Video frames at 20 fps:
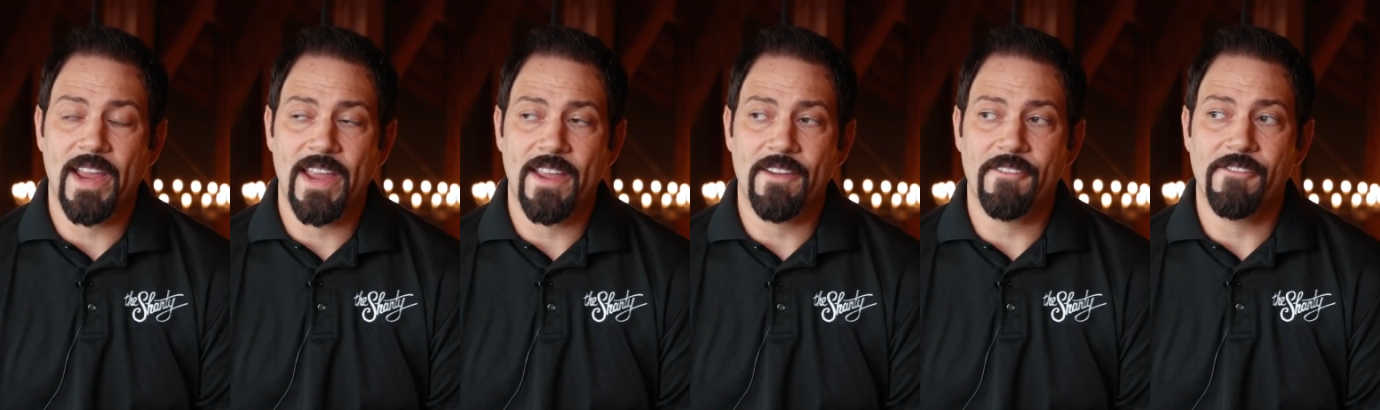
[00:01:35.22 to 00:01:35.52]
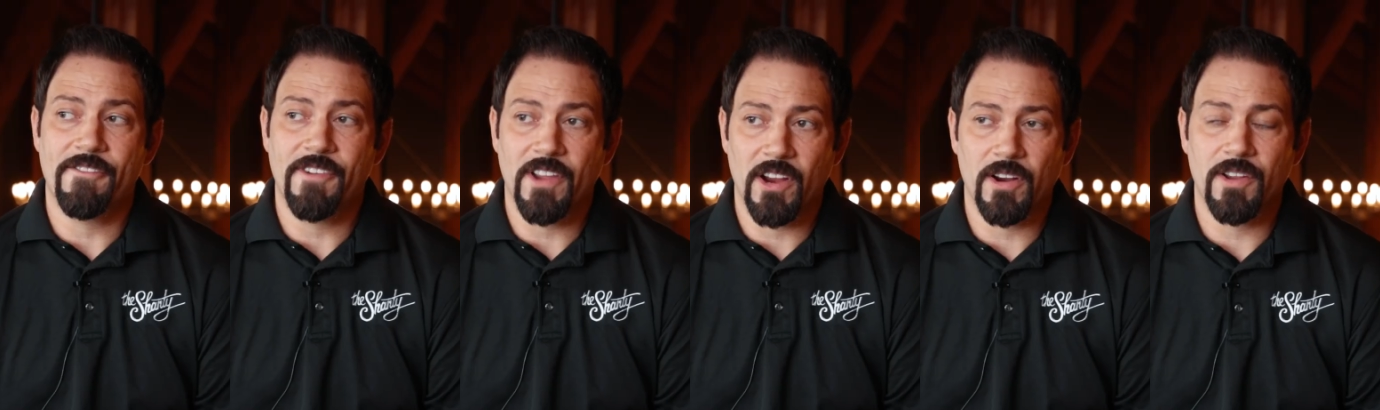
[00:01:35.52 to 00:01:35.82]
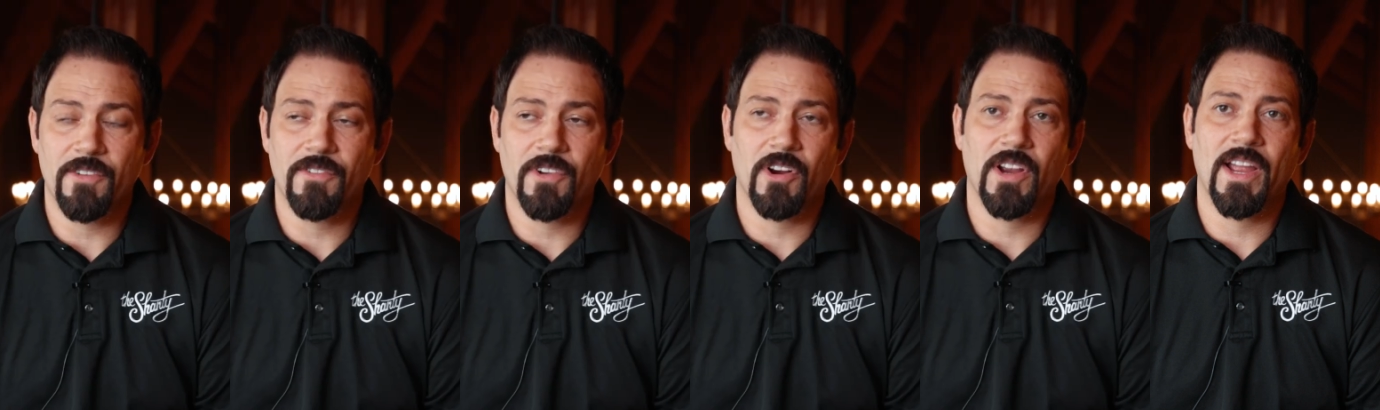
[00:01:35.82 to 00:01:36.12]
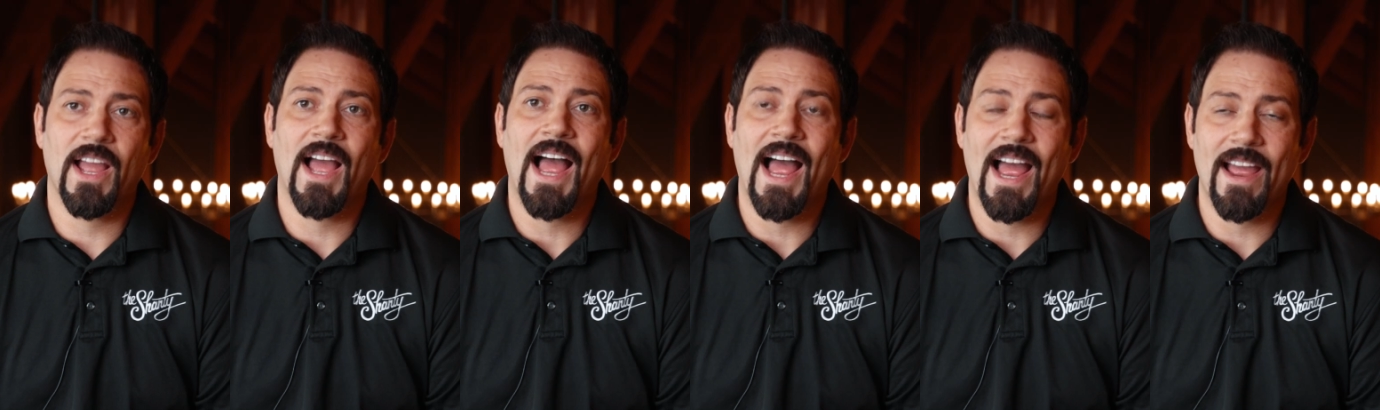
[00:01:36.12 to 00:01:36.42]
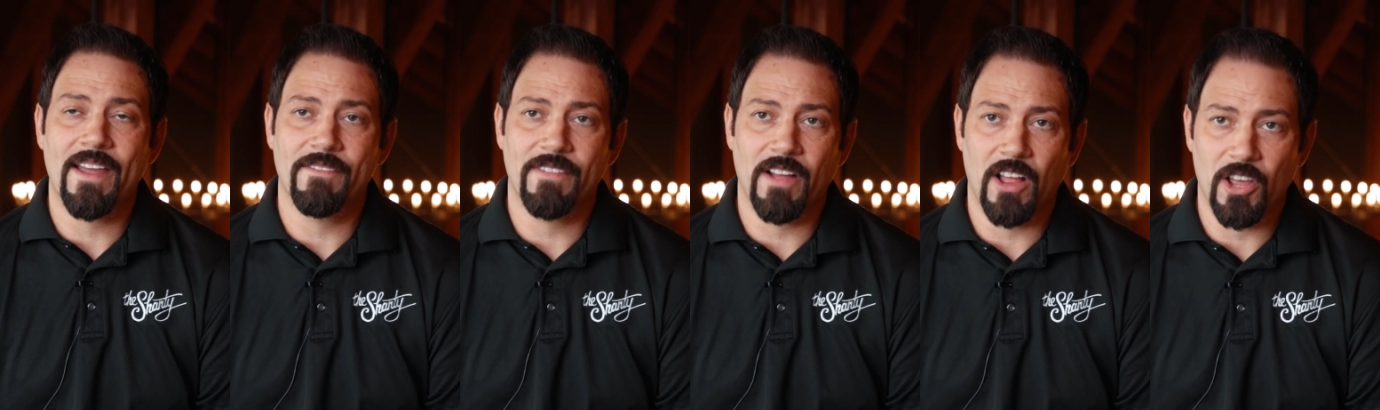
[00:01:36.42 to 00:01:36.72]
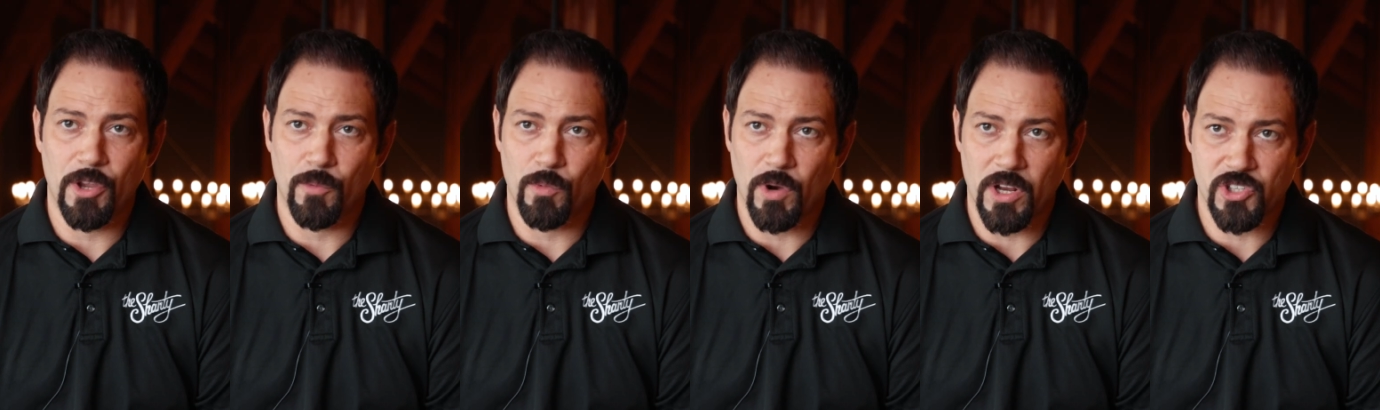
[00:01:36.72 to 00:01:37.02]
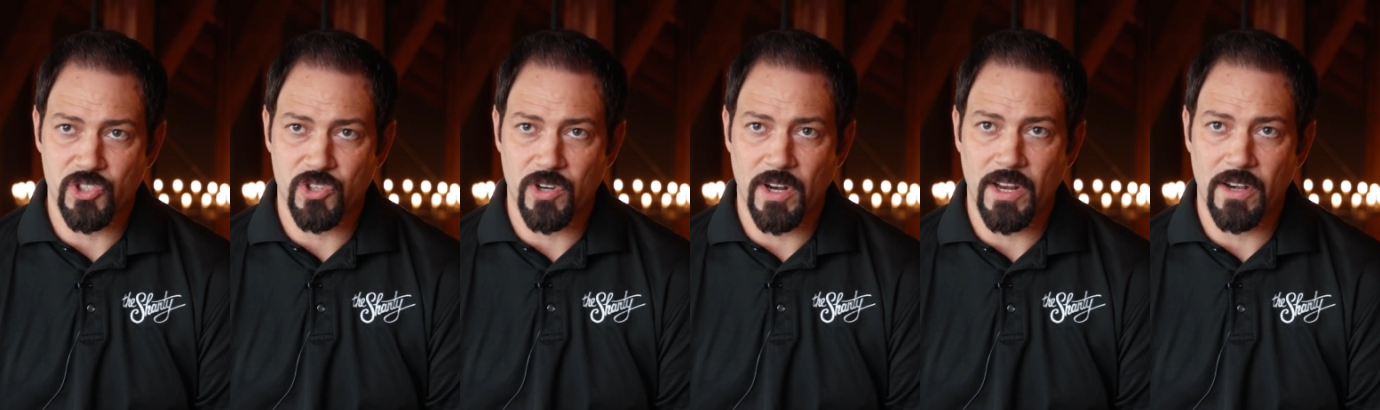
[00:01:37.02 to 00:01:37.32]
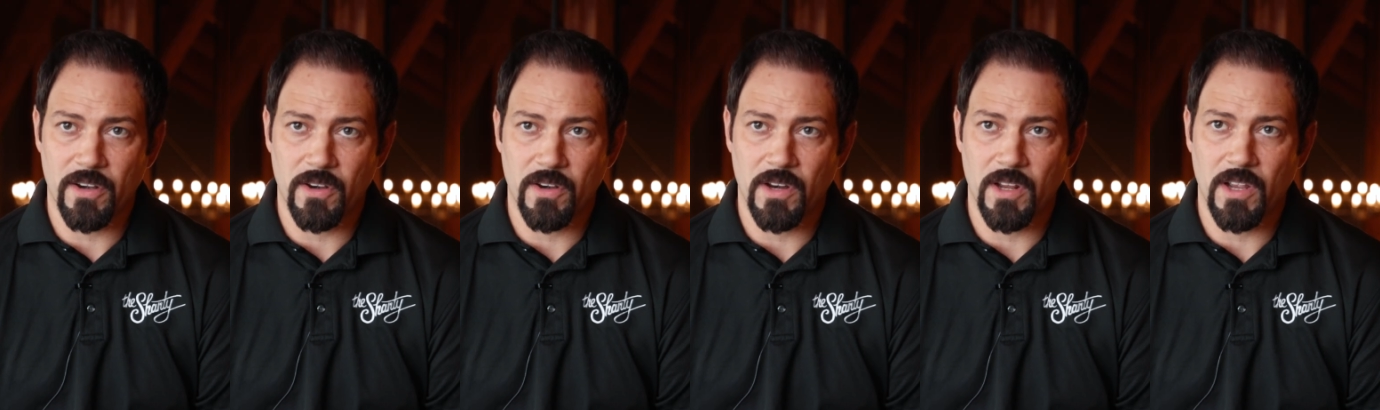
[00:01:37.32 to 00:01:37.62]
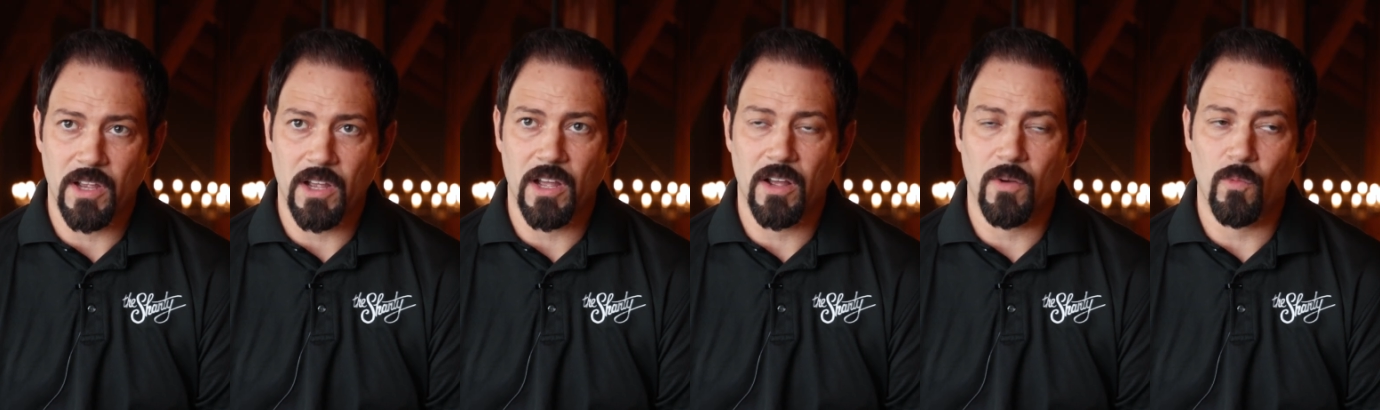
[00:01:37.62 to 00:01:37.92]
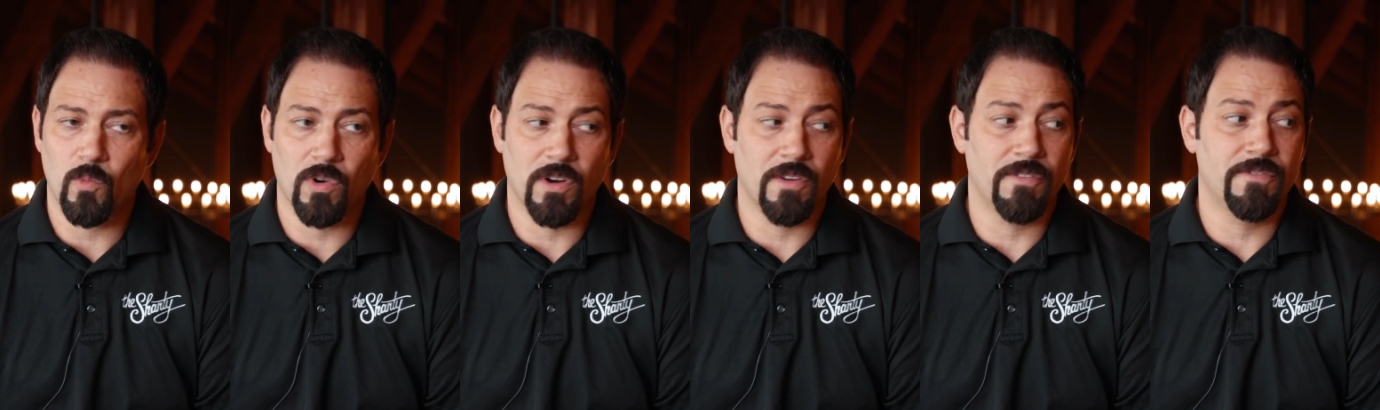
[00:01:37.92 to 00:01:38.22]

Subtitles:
a very, very high volume restaurant. We're